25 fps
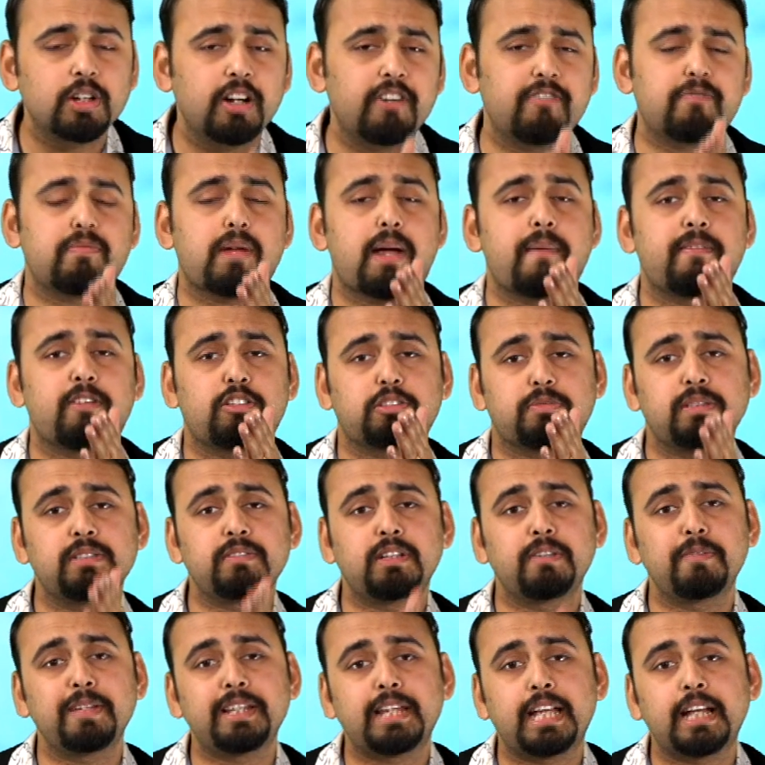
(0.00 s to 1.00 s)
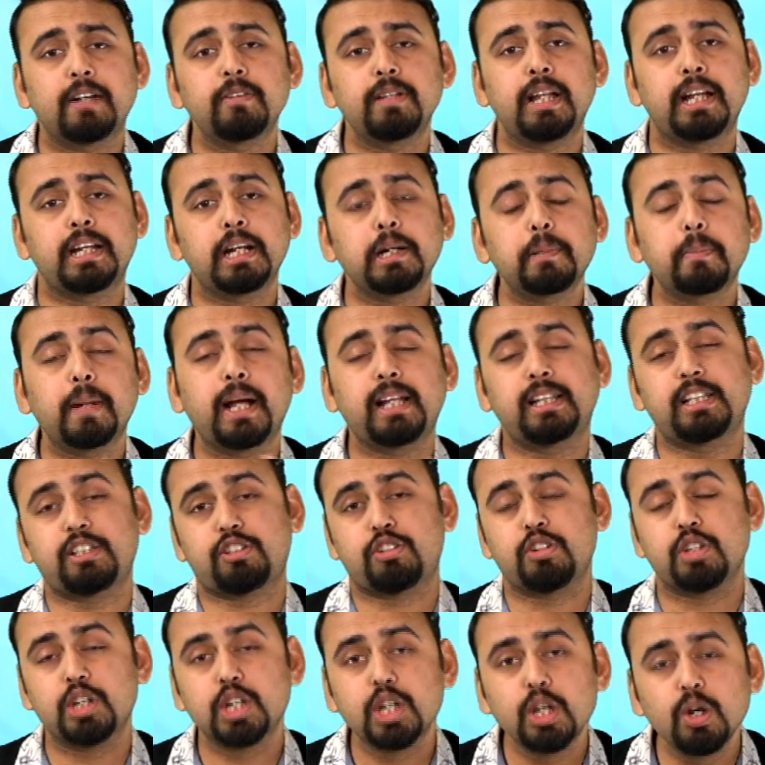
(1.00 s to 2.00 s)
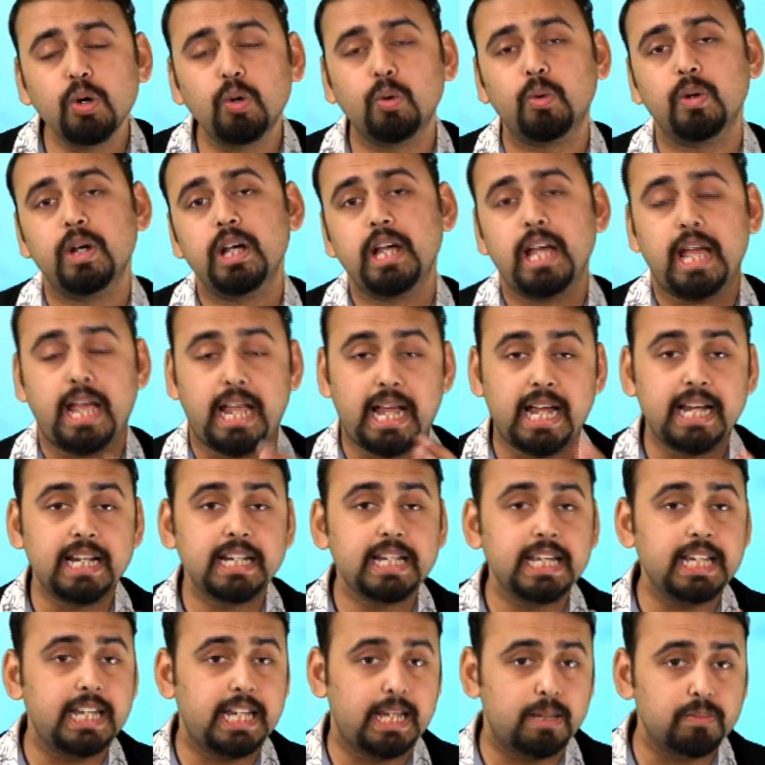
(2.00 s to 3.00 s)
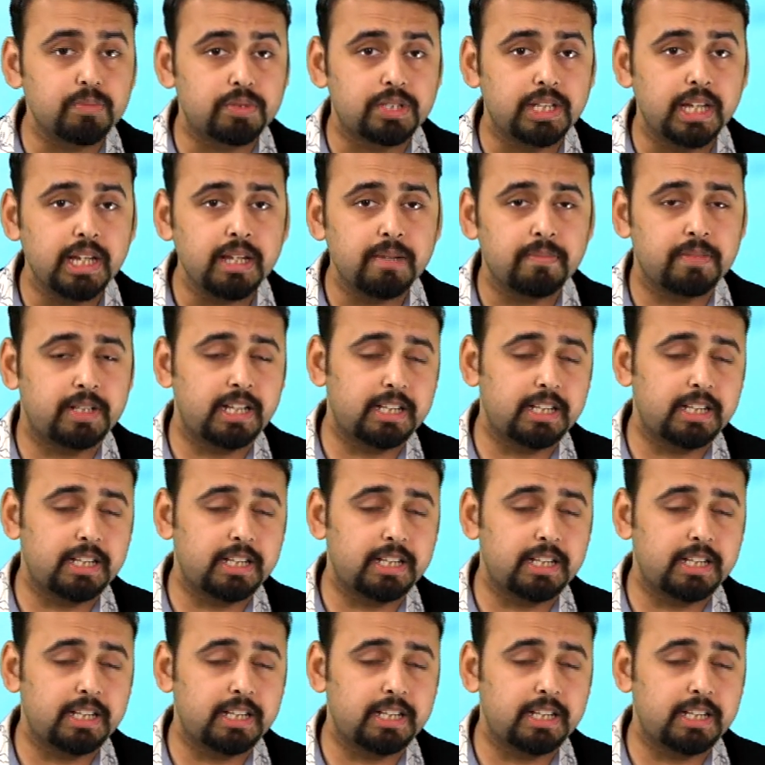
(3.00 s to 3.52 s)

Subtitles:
of private hospitals will be regulated by this new NDMC,